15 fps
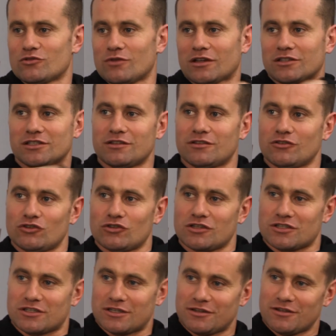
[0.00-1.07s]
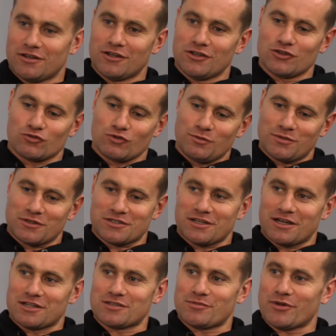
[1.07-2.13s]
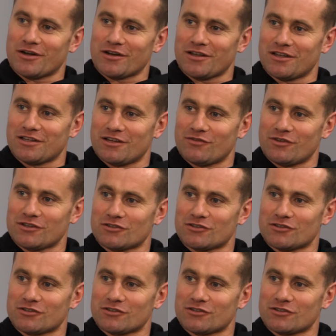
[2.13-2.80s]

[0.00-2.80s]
We actually used to sleep, sweep the stands at Parkhead and everything.